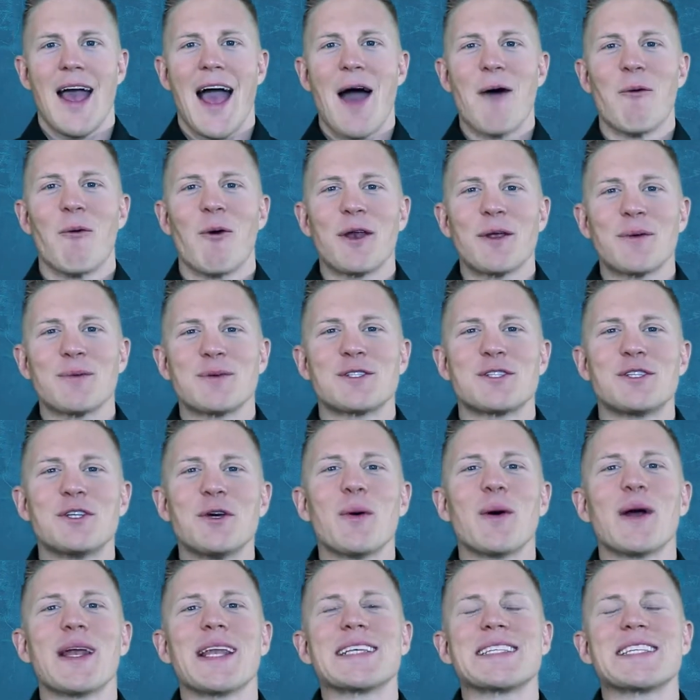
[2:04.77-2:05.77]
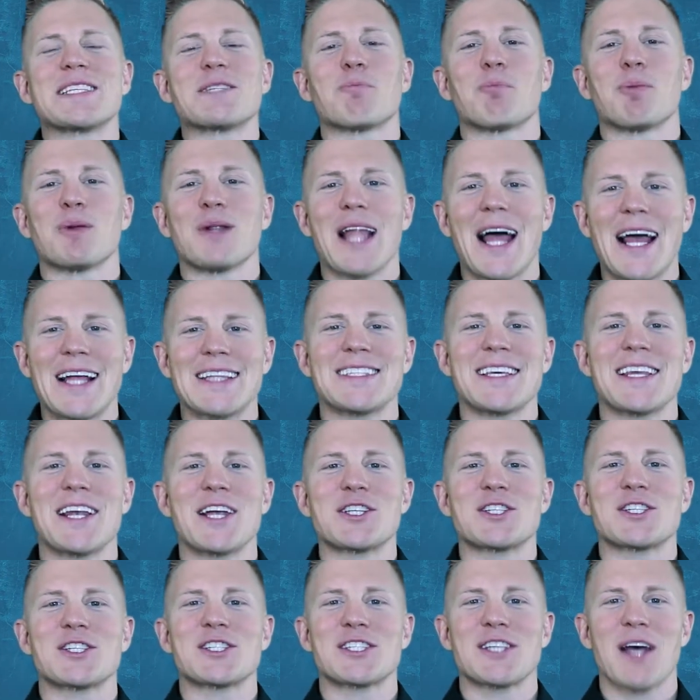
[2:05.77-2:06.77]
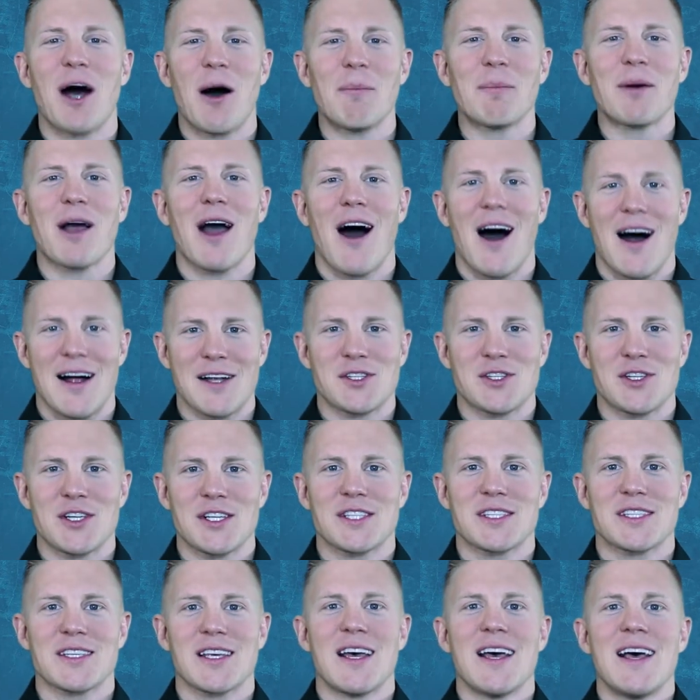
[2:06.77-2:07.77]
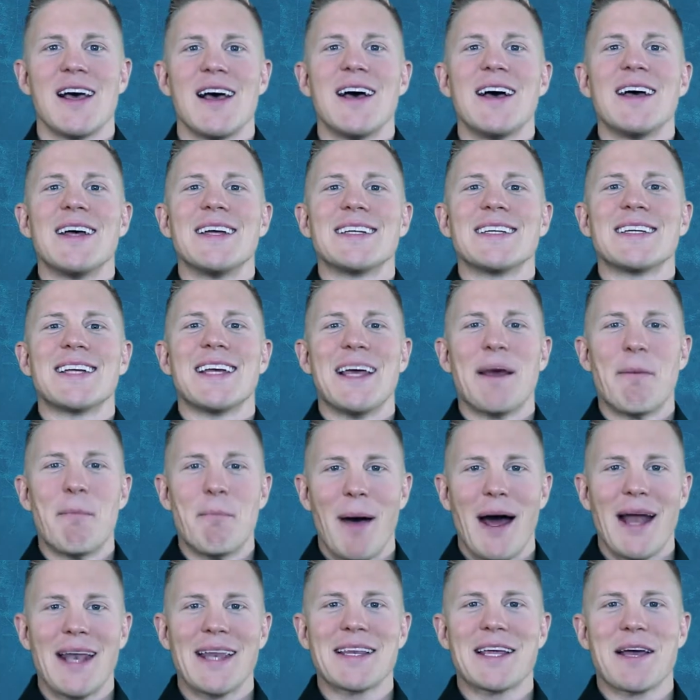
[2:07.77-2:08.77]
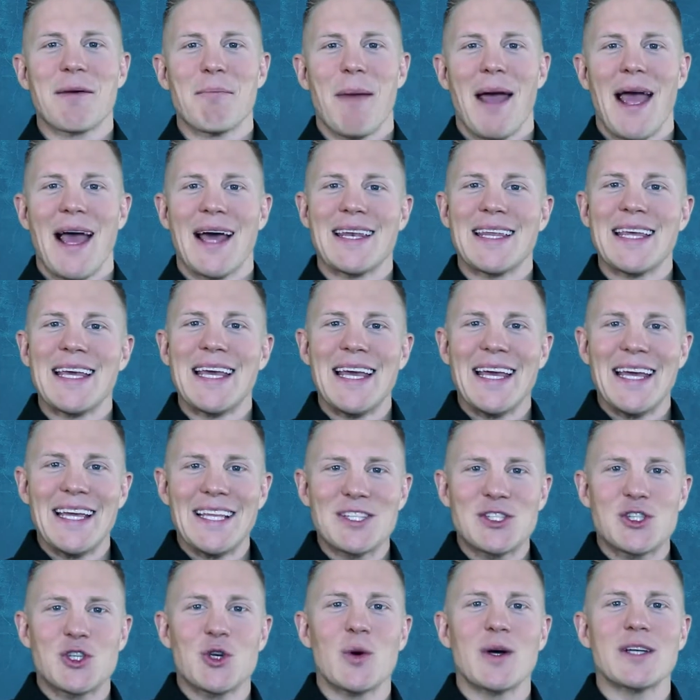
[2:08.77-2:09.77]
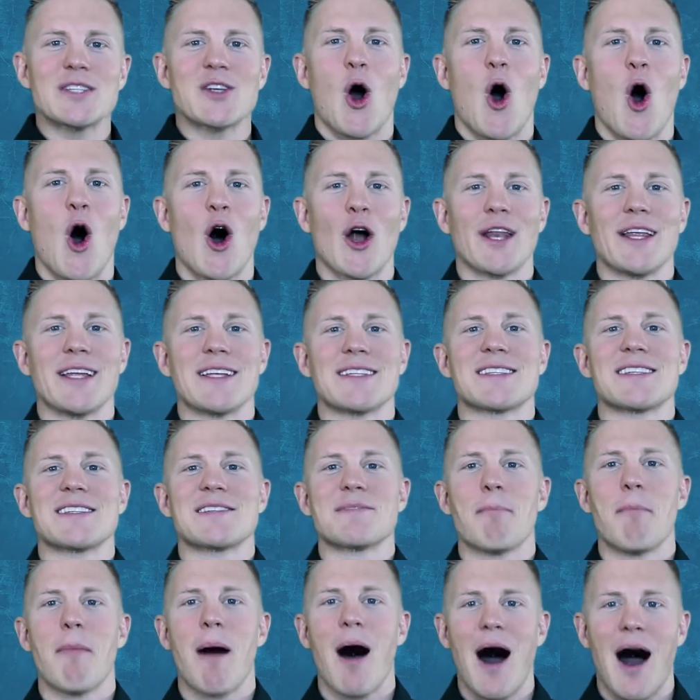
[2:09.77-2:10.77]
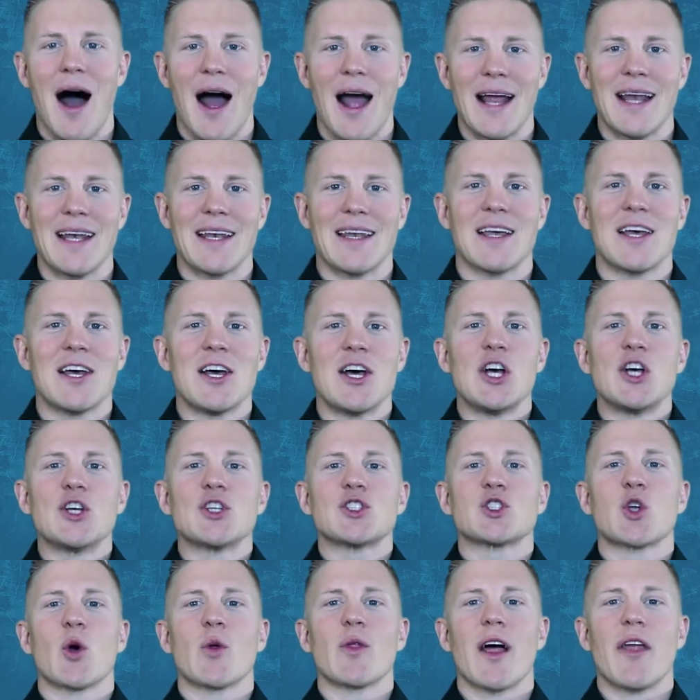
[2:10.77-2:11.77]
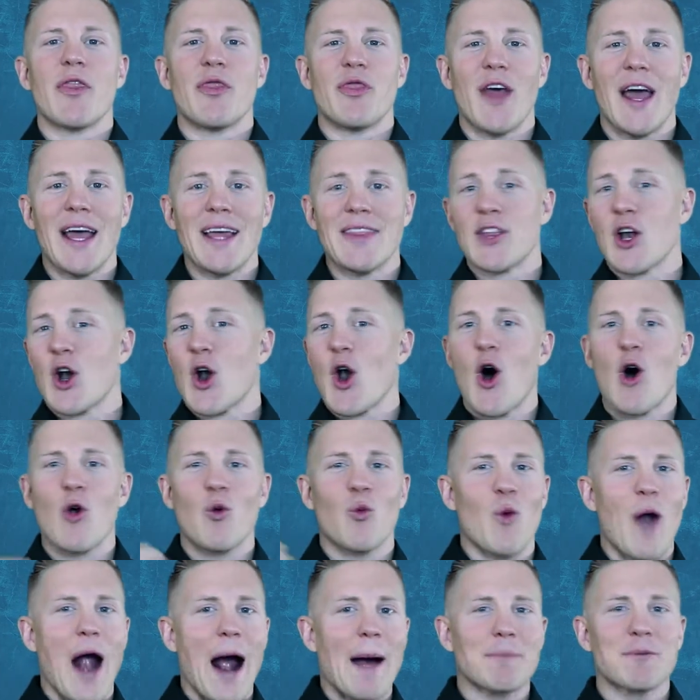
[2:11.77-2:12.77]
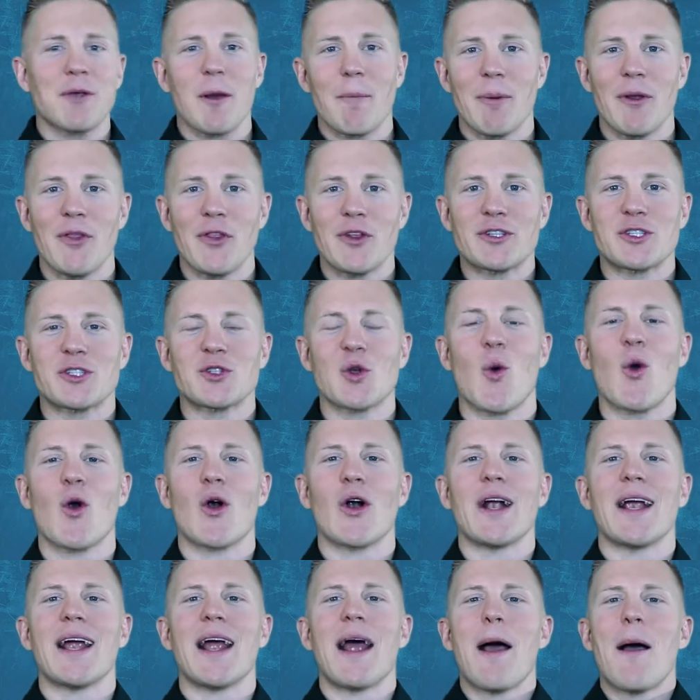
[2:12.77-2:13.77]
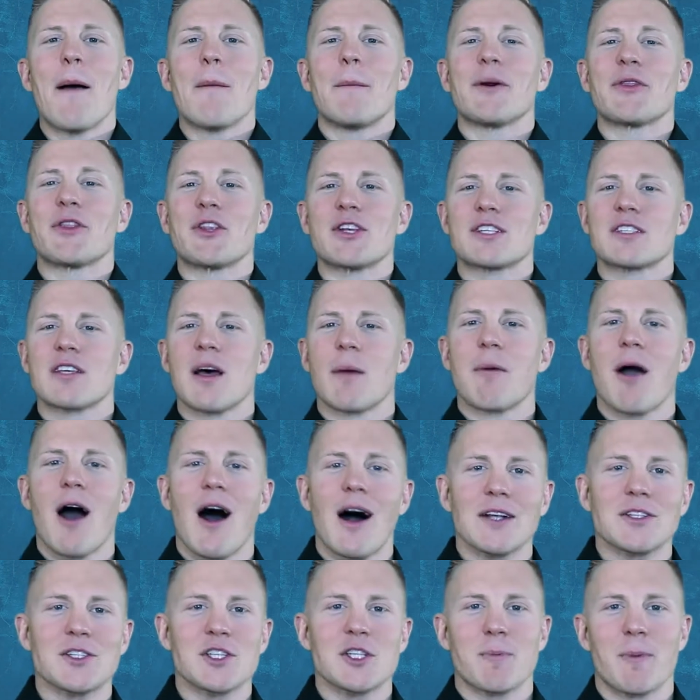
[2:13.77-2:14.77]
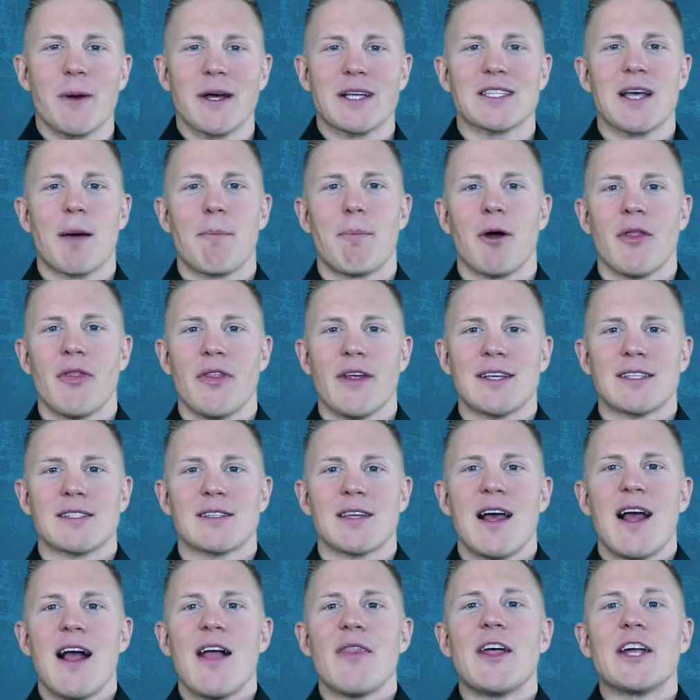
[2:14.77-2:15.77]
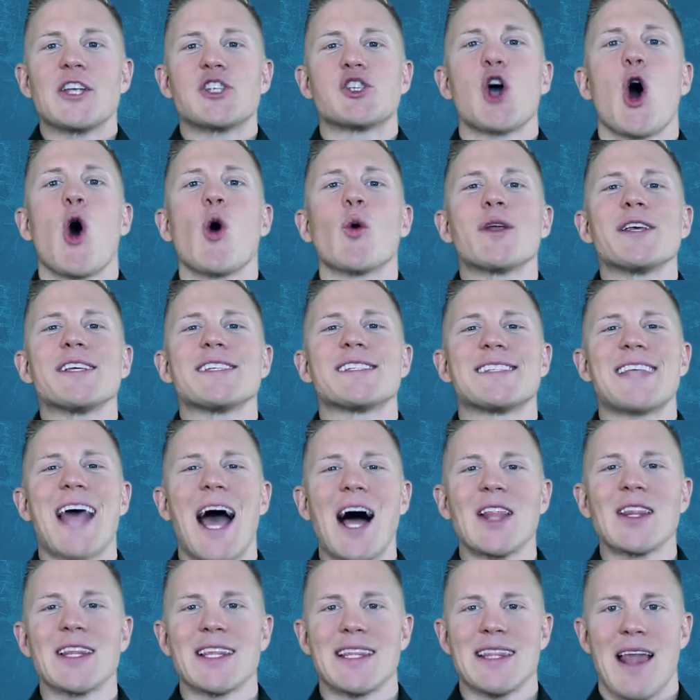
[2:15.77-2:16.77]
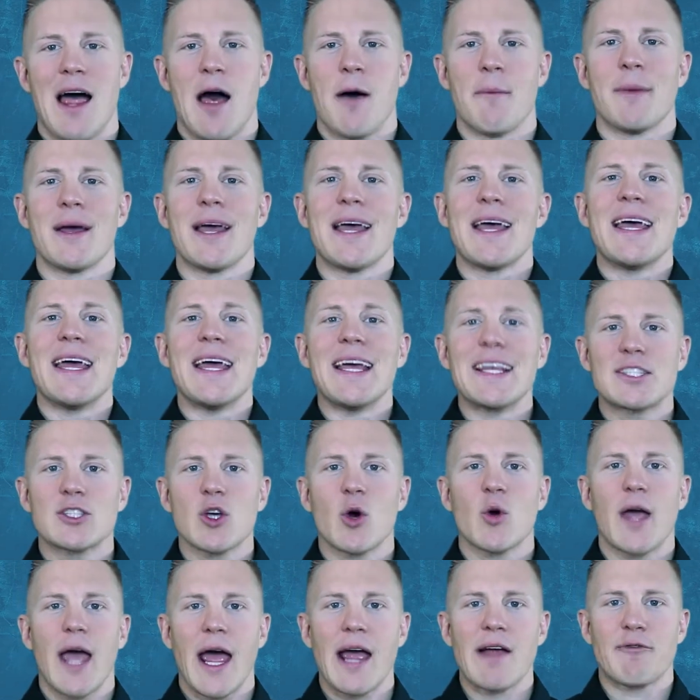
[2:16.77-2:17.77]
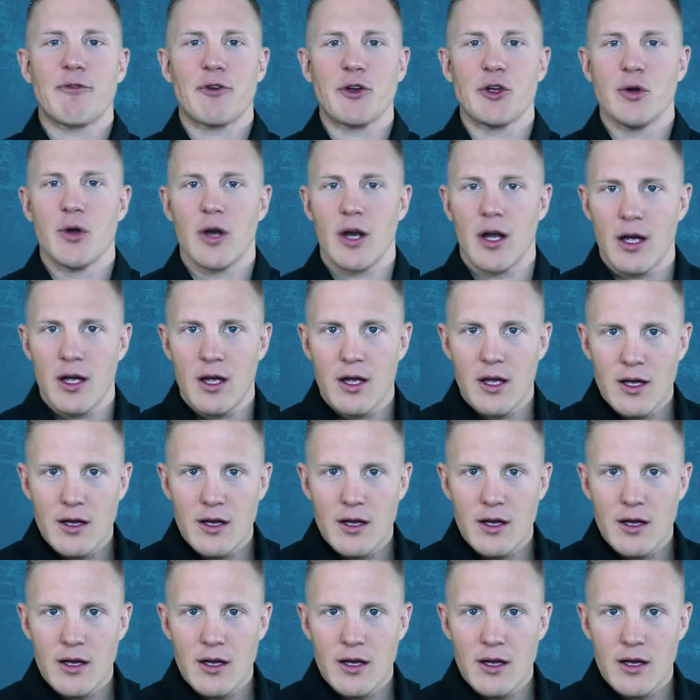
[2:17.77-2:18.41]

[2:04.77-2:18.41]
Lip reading: And what he was doing is he's planting a subconscious embedded command into his audience's mind so that they're all wrapped up in the story, but the subconscious picks up on this, that Tony's telling them, it's okay for you to